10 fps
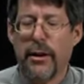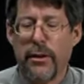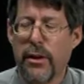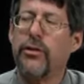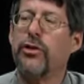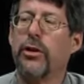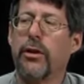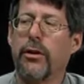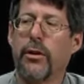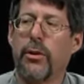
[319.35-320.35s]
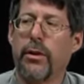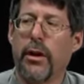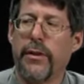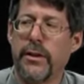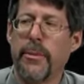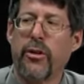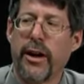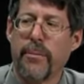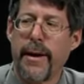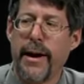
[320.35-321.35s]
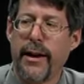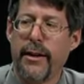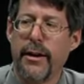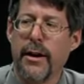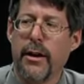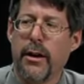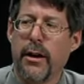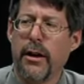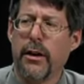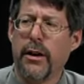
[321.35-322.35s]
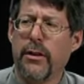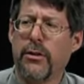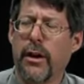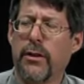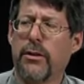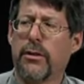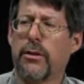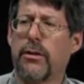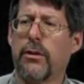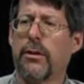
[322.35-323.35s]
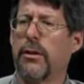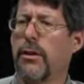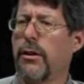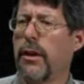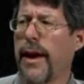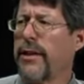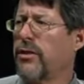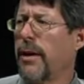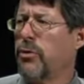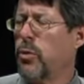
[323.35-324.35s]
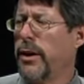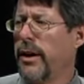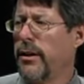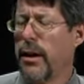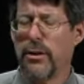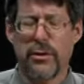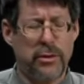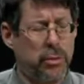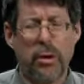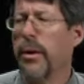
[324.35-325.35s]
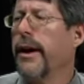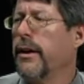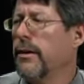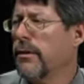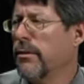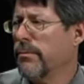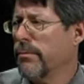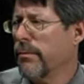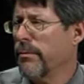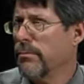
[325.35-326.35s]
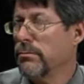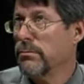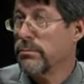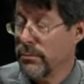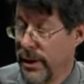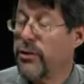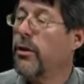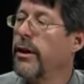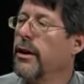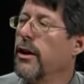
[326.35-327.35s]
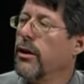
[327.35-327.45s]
And this year, you're on the Democratic ballot in the last time, 2008. That's right.